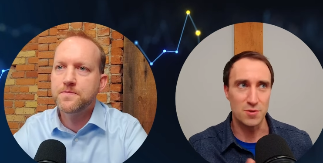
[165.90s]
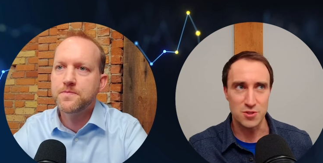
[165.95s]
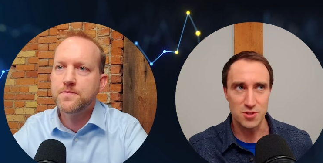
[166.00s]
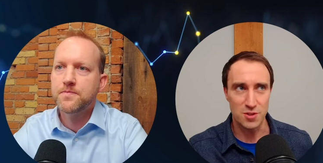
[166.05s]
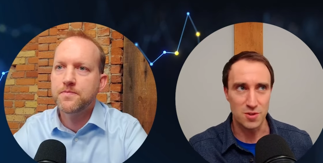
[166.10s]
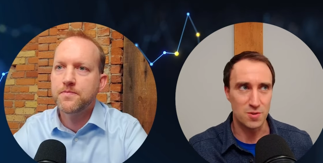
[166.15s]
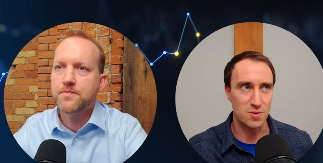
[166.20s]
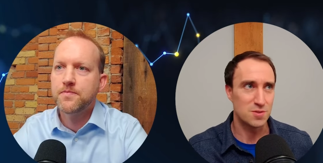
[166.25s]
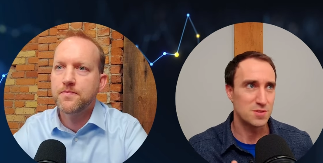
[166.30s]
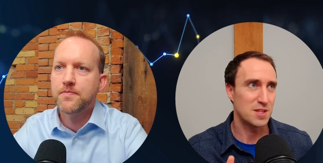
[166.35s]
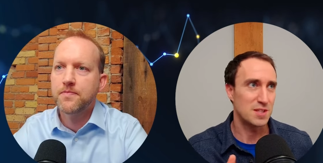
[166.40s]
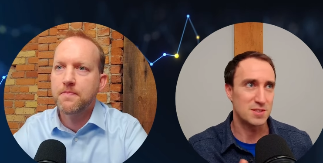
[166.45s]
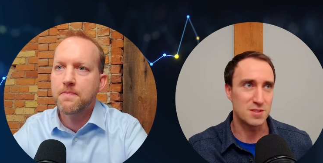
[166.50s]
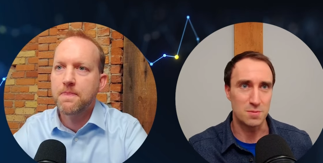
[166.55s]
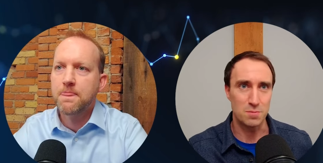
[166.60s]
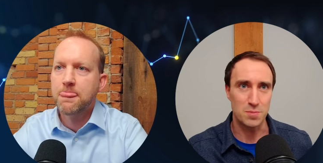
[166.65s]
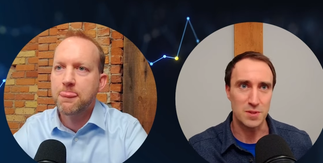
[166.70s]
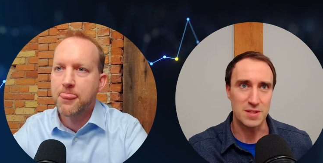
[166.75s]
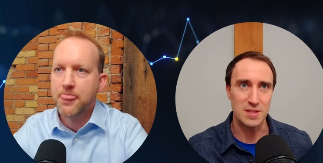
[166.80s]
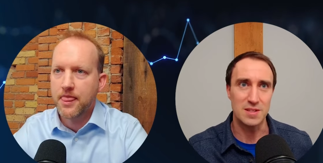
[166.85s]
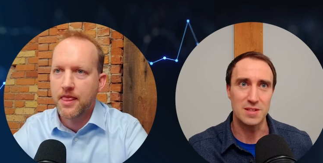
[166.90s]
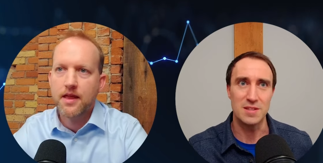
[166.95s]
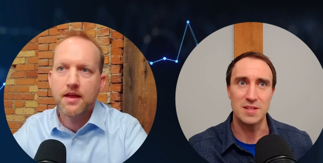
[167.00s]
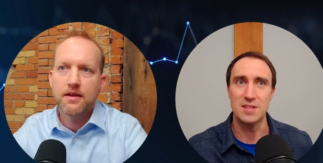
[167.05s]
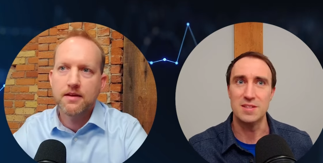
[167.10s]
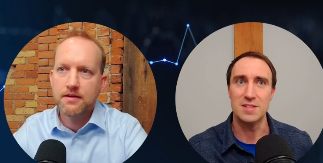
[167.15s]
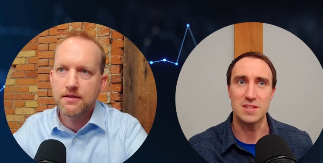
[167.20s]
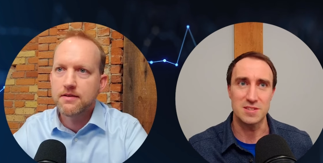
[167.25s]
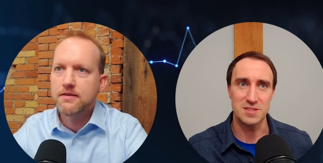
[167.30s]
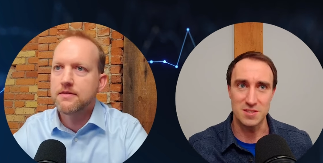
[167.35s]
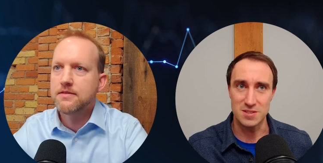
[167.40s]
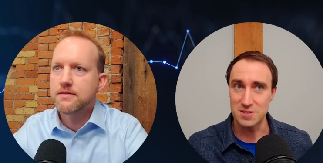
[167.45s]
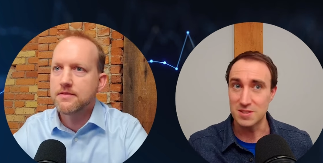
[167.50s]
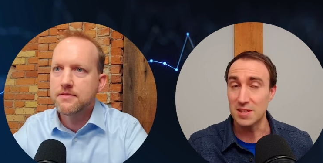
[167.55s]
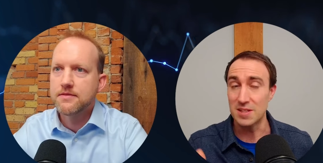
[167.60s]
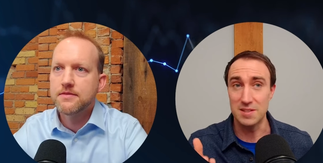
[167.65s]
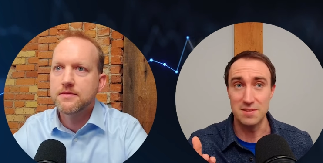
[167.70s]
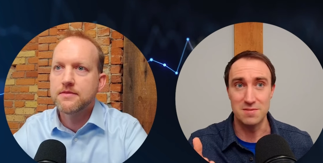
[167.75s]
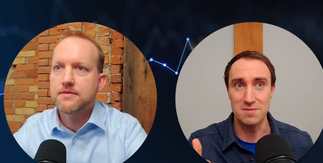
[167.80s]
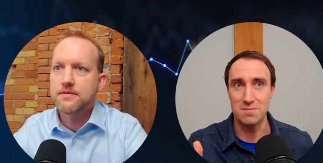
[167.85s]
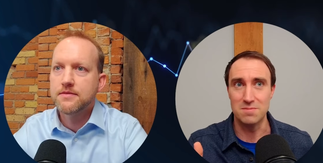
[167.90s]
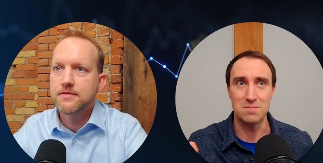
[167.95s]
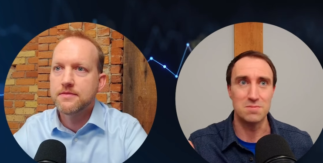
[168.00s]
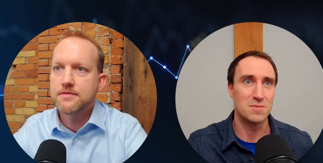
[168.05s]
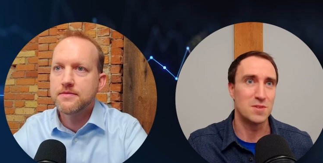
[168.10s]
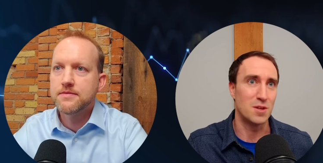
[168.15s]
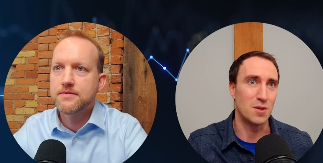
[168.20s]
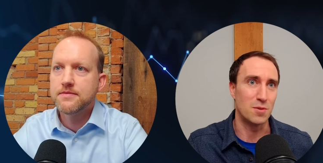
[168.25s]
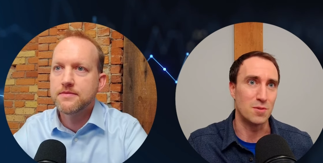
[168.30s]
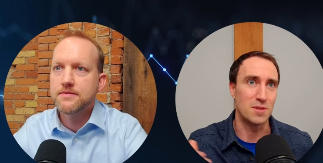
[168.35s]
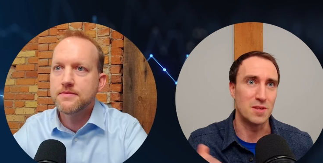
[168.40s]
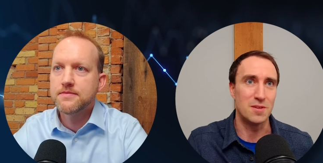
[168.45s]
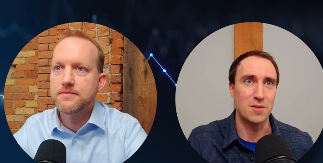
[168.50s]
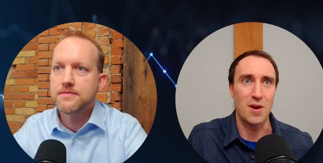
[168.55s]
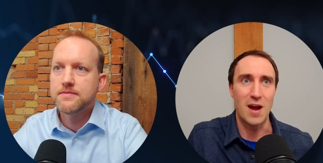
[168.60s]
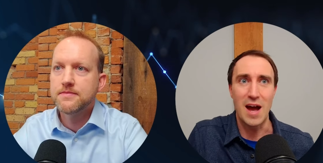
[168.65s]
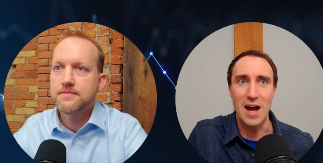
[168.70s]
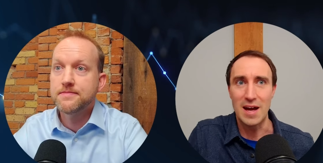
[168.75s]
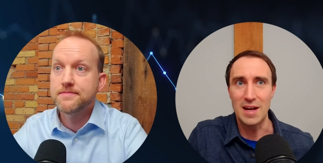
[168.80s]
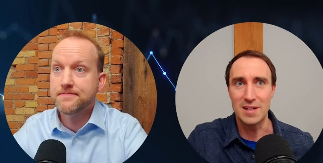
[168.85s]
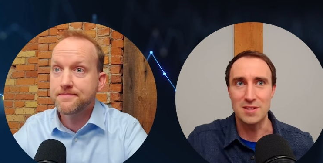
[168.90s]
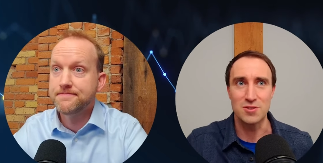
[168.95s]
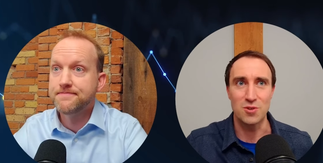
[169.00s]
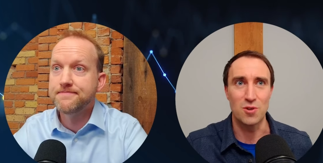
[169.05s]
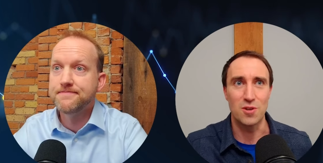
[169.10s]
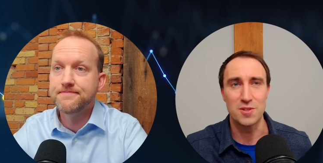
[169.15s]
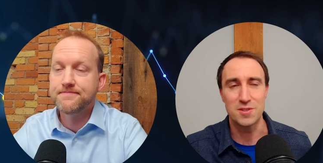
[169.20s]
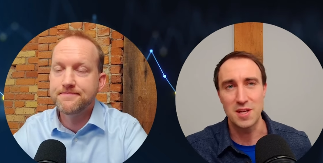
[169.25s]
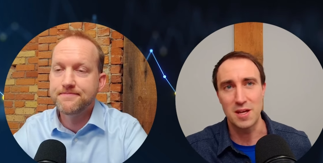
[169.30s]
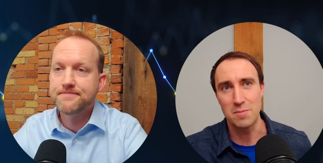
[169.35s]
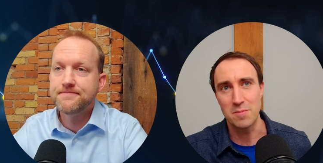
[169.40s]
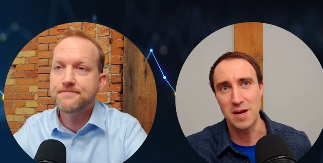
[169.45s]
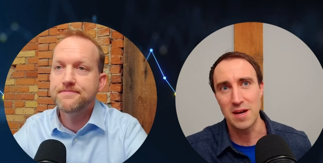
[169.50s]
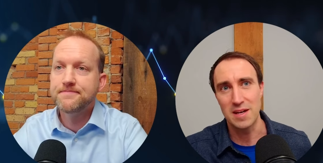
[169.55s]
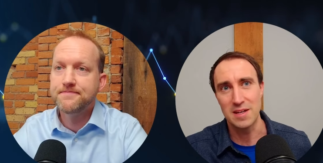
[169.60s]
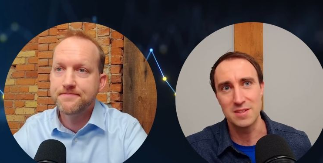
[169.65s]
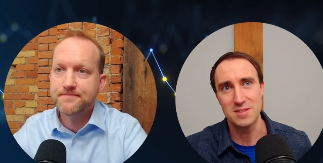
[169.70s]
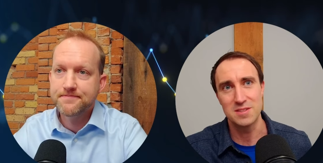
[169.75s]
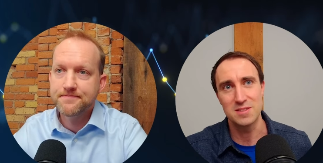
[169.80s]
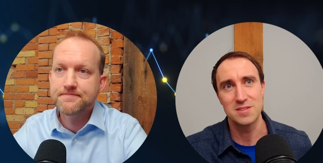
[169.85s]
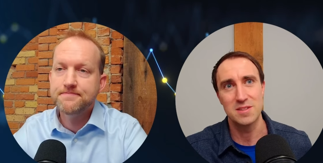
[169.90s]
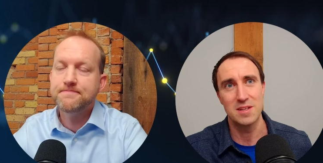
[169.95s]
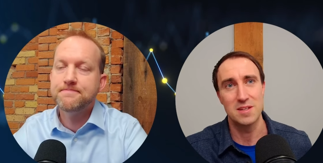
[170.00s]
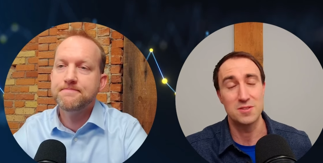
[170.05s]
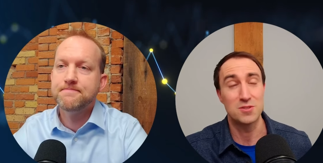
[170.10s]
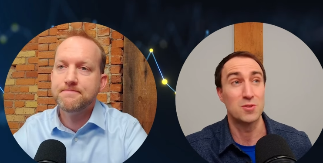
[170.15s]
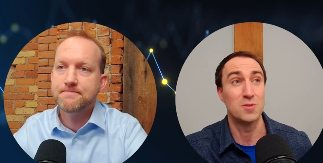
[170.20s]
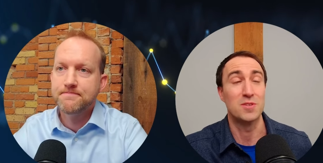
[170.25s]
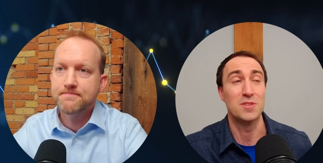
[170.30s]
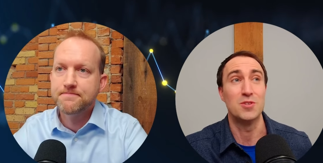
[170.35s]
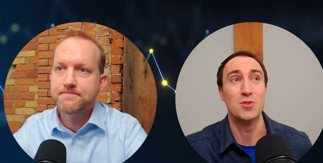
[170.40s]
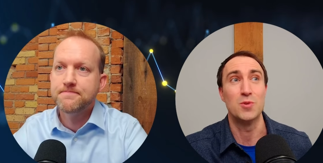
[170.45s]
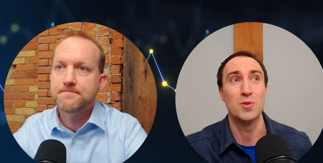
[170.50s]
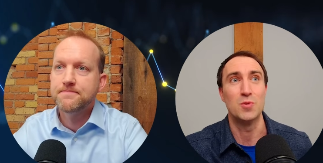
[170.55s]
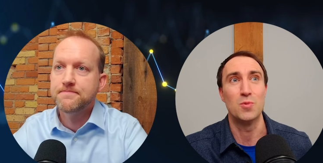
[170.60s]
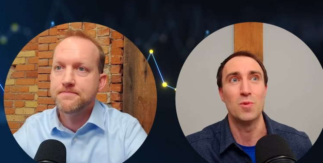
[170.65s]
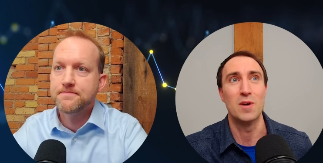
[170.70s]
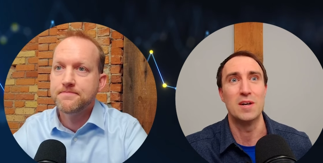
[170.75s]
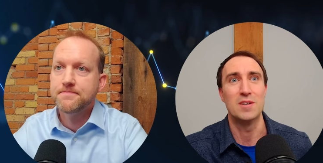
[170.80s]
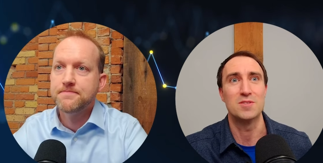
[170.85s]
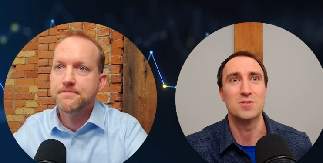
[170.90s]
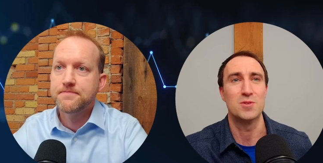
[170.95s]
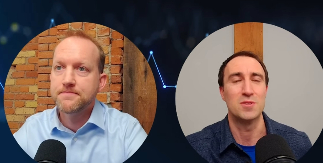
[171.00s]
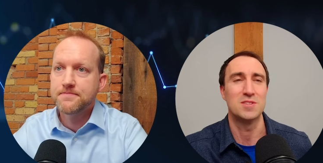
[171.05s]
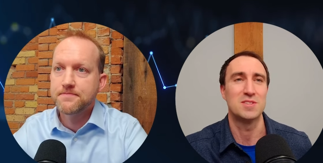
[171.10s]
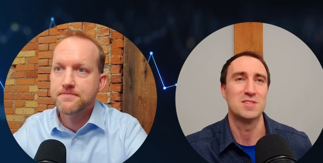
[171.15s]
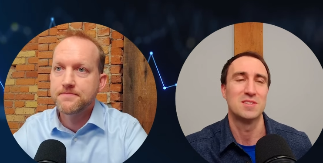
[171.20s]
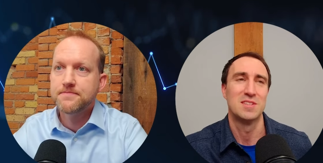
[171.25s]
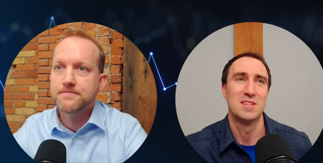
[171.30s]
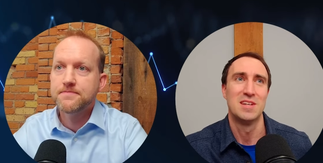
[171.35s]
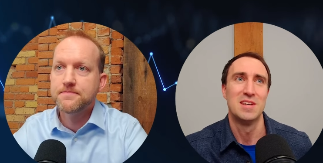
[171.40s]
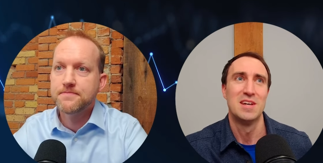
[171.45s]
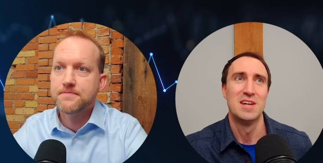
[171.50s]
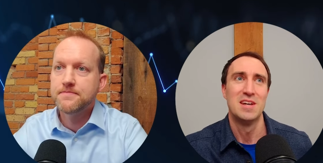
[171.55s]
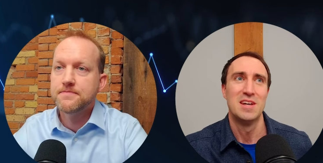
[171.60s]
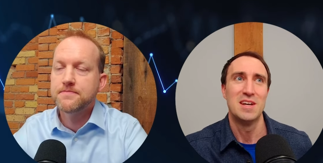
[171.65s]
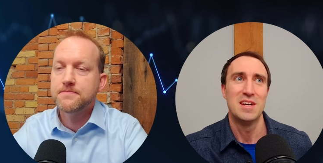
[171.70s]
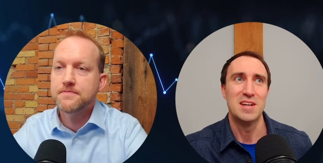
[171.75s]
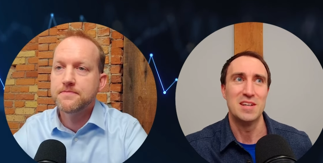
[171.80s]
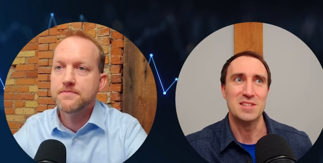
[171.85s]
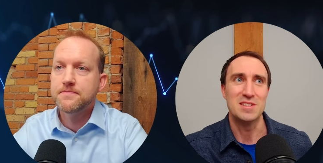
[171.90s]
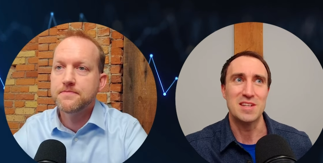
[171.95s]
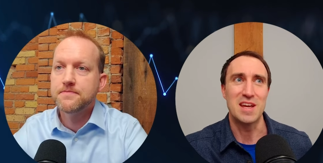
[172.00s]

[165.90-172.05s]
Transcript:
Speaker 1: Jones S and P indexes hitting you know either highs or mm-hmm. all-time highs. Uh, certainly doing well. So it's it's